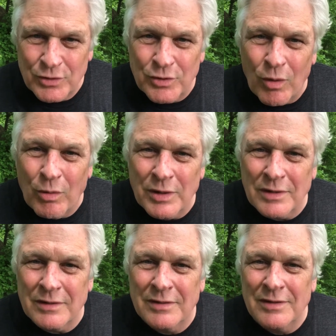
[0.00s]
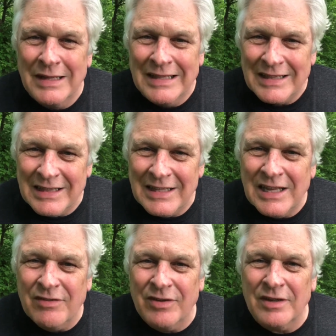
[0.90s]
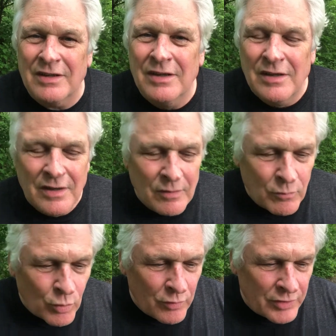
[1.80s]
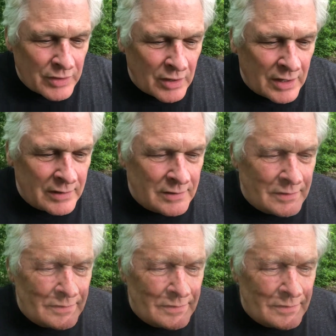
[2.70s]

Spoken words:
Going, leaving, moving on.